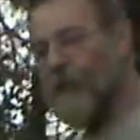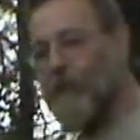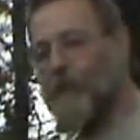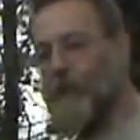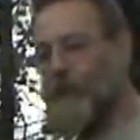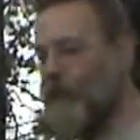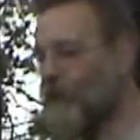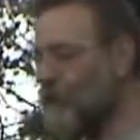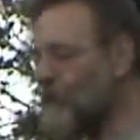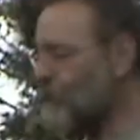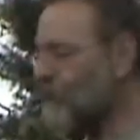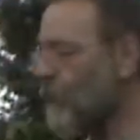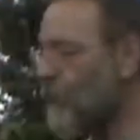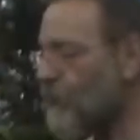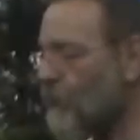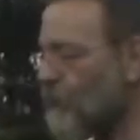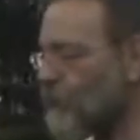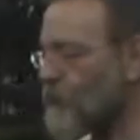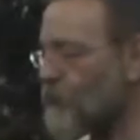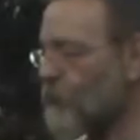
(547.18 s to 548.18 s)
This
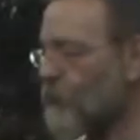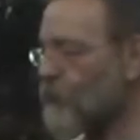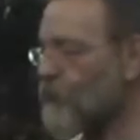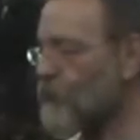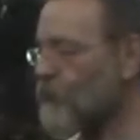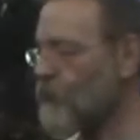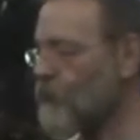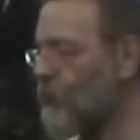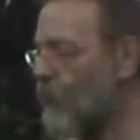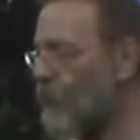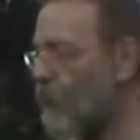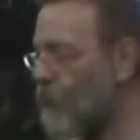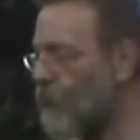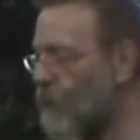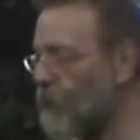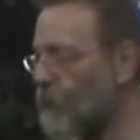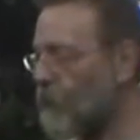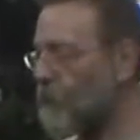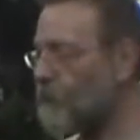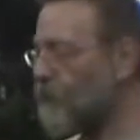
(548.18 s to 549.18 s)
gun is so
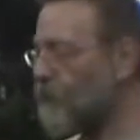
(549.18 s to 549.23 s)
small.